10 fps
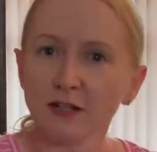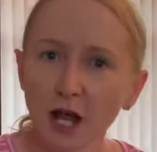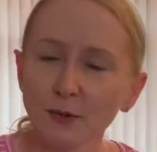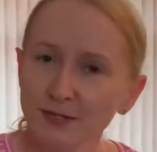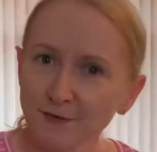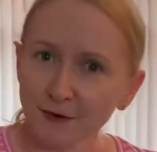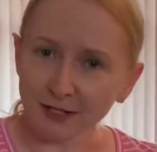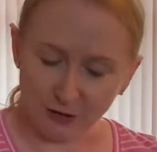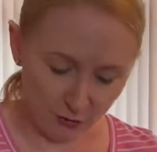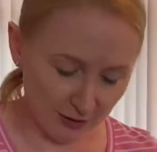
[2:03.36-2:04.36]
No, it's very
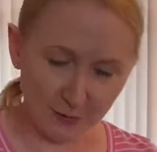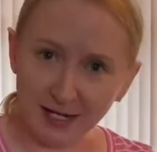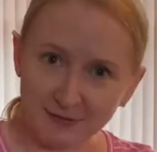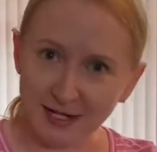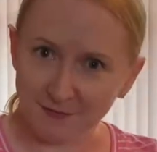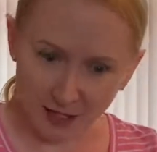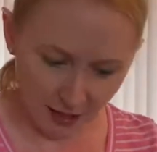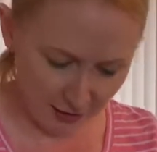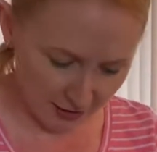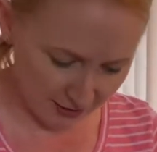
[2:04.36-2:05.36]
annoying. We have to have that
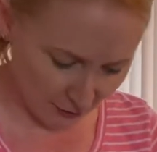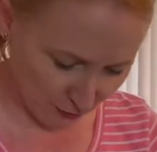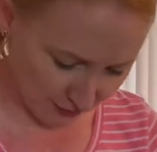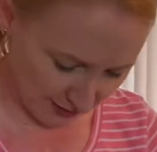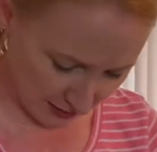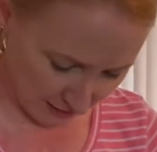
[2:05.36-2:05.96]
underscore, isn't it?